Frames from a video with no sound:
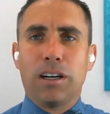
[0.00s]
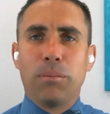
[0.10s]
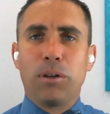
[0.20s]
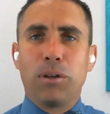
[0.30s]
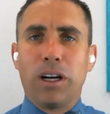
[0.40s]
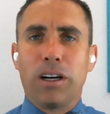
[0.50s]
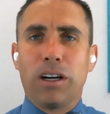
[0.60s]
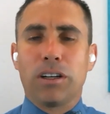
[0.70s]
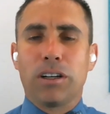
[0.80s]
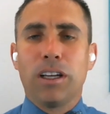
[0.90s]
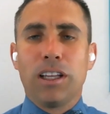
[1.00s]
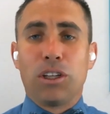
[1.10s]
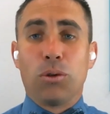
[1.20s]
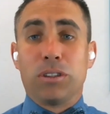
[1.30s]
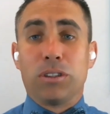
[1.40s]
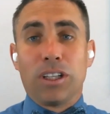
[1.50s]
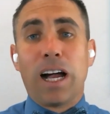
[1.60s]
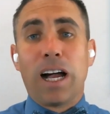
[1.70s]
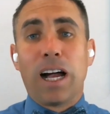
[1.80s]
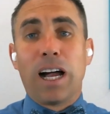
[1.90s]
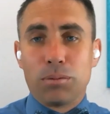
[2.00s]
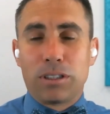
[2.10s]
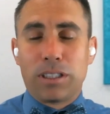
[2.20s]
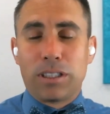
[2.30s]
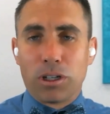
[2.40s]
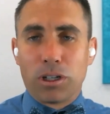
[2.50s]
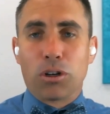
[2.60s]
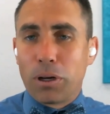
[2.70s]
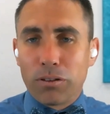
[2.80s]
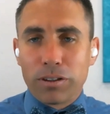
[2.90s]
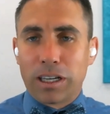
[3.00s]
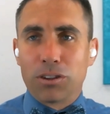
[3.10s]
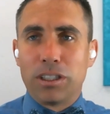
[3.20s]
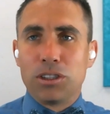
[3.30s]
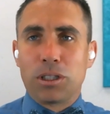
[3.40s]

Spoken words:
Maybe where there was a lack of obstetric or pelvic health